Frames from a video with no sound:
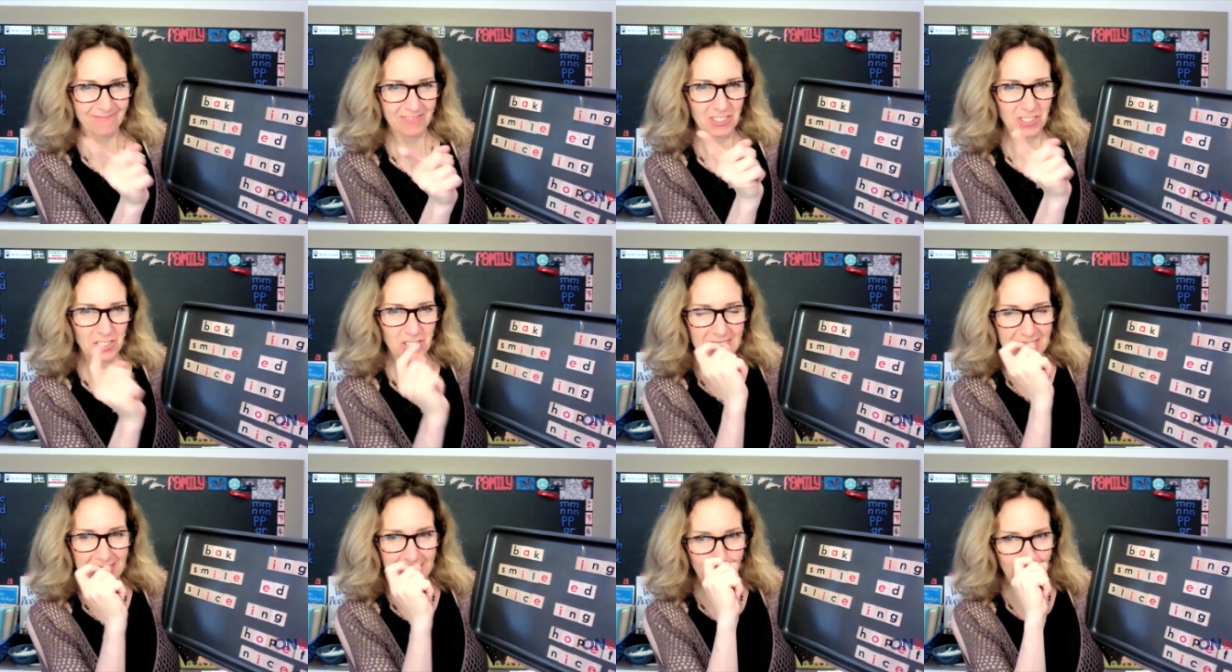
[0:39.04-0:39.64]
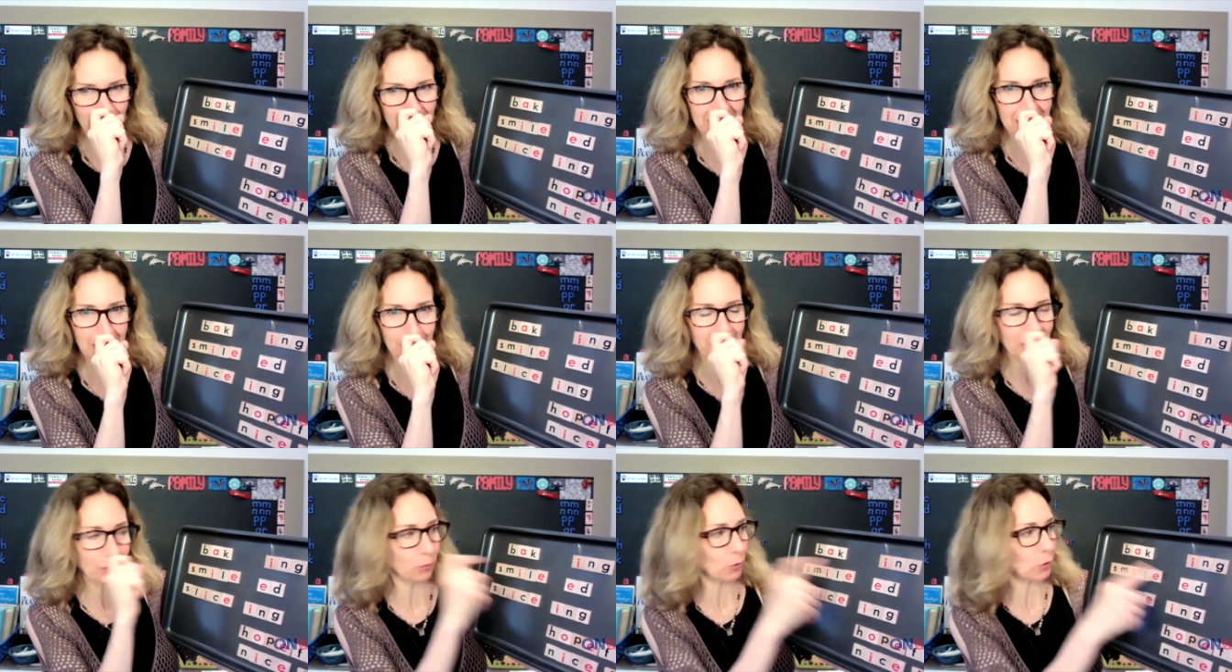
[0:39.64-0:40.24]
Just like with the
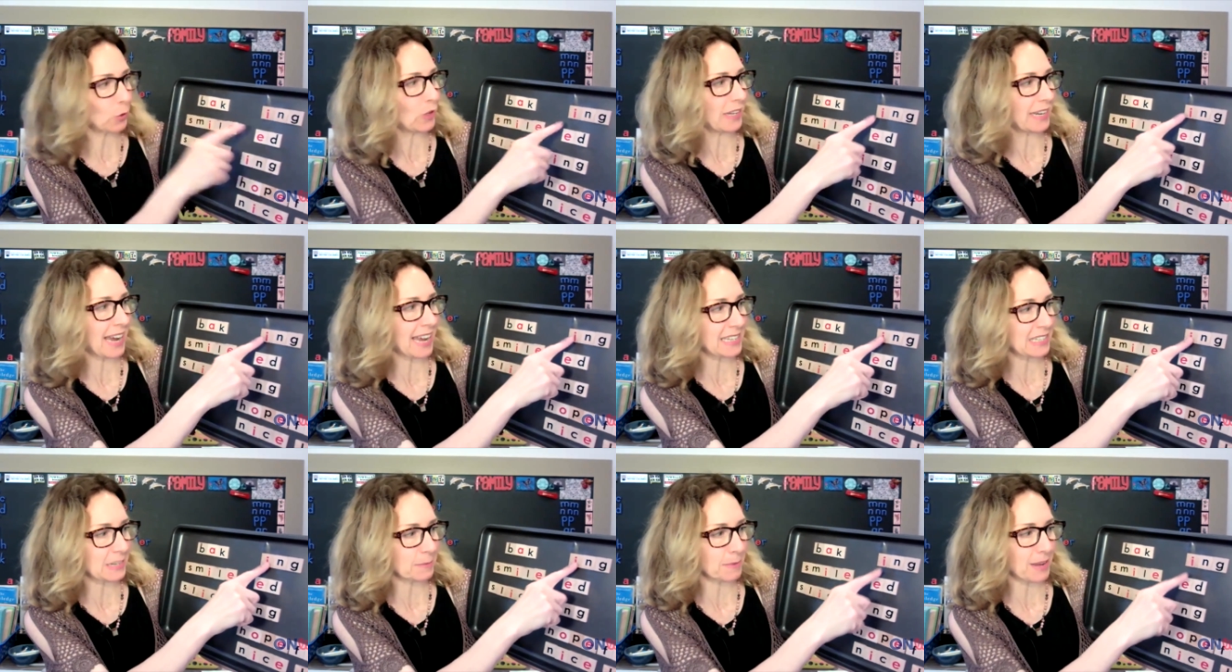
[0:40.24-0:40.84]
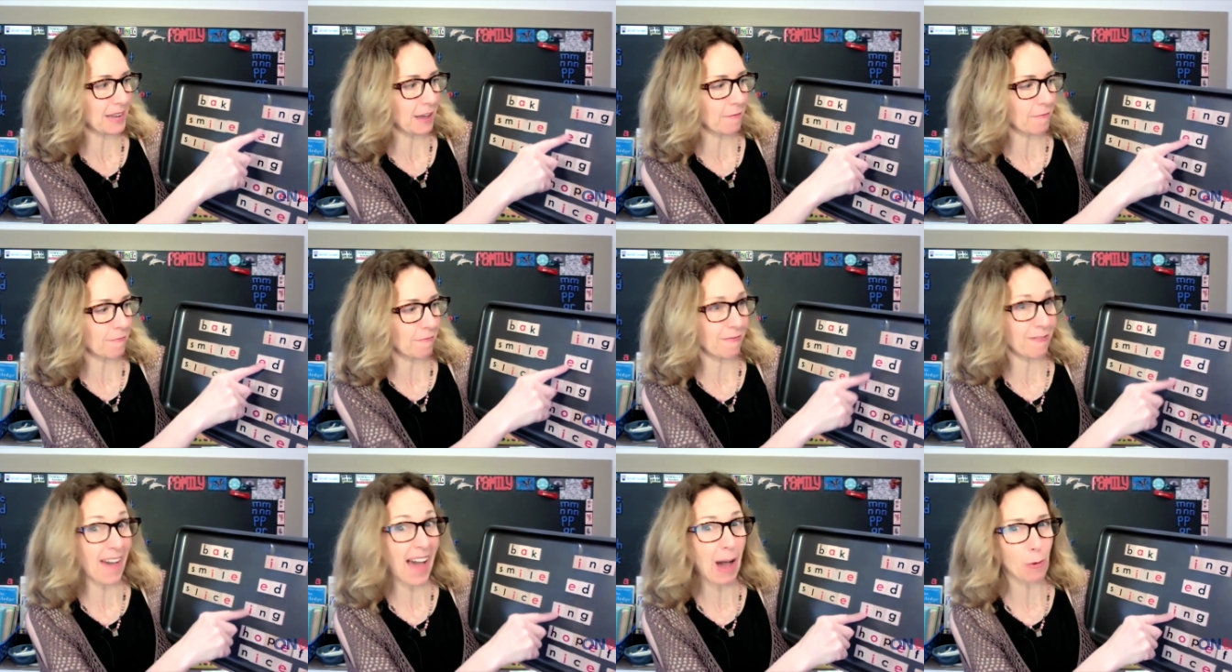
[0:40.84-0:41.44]
doubling rule, it has to be a
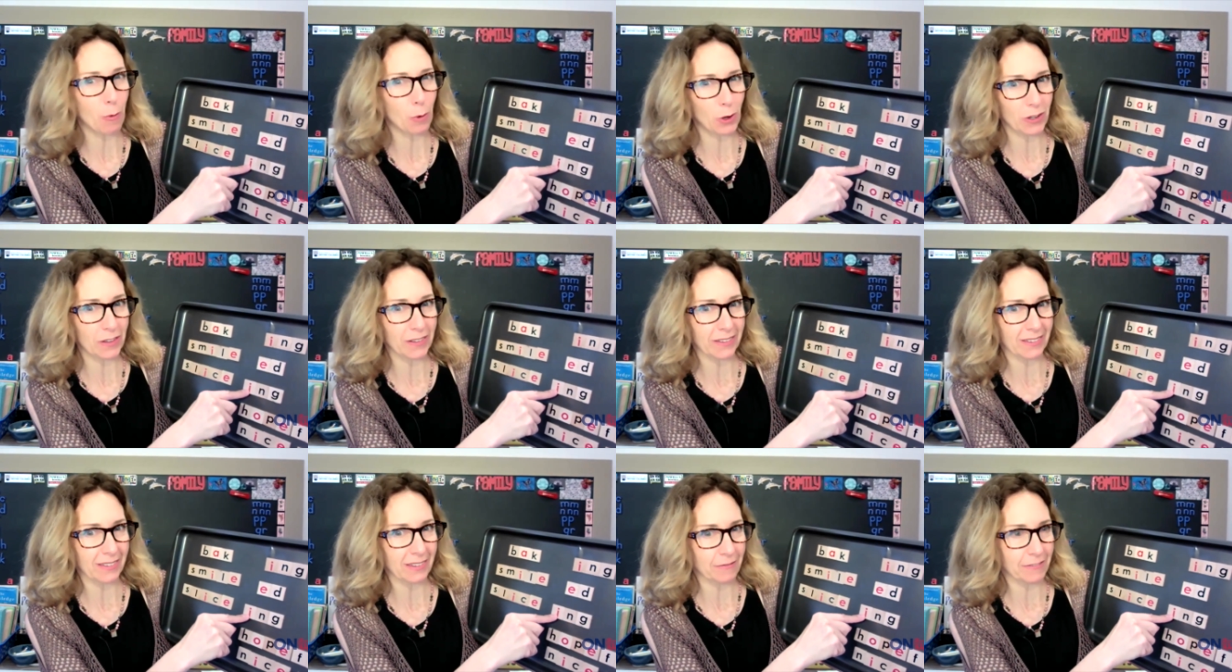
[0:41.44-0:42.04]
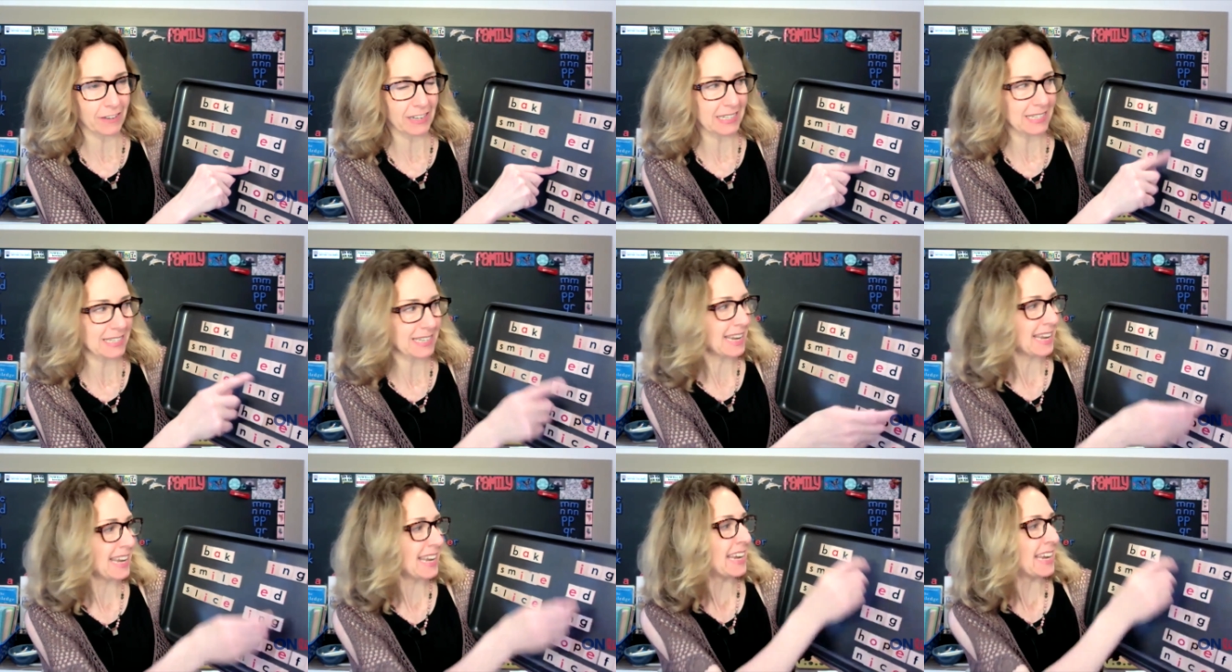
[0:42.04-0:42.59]
vowel suffix.